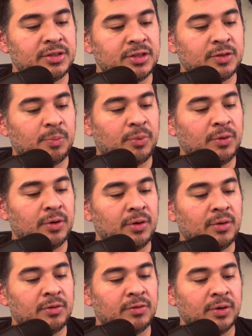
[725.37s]
just ported
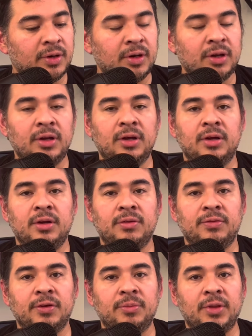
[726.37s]
over
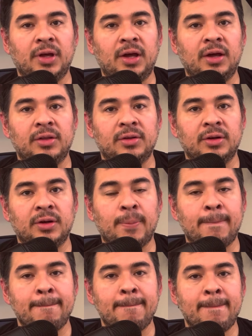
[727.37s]
from the other,
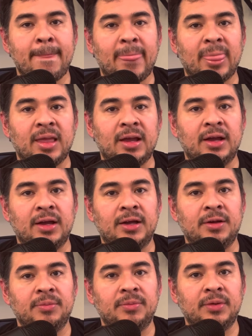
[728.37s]

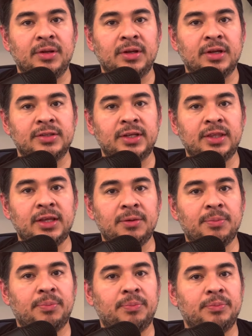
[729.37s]
because I think
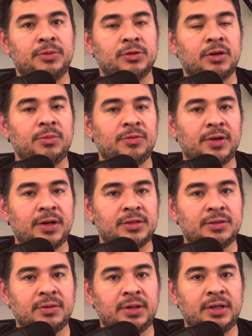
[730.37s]
Scream
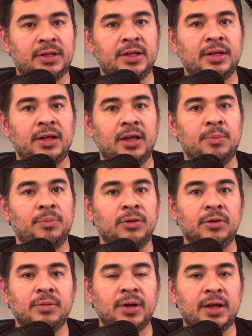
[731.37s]
Factory did a
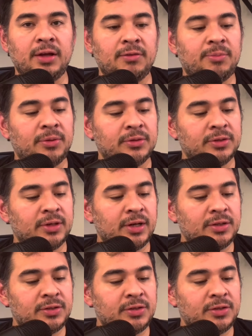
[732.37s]
Blu-ray of Poltergeist